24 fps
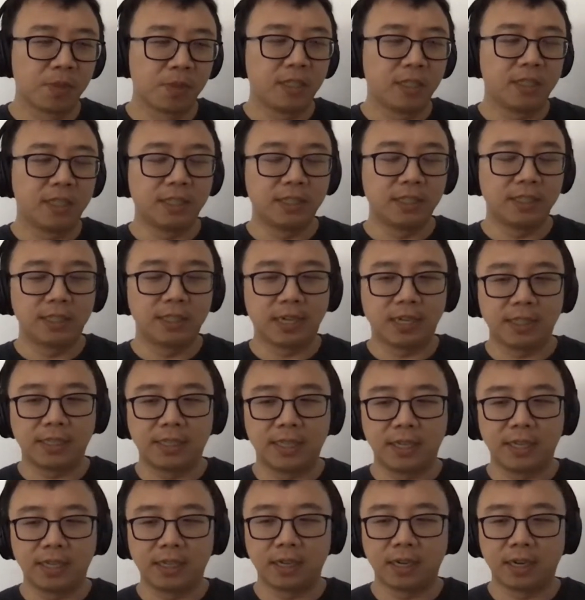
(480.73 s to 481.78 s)
Since I
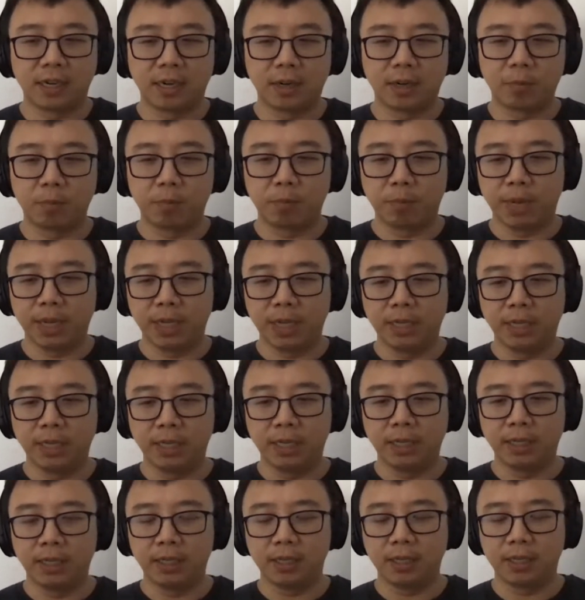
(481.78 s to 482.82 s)
think
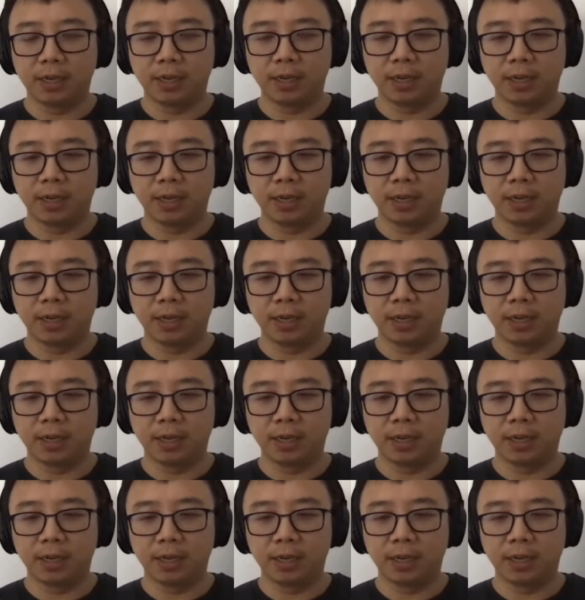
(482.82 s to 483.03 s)
many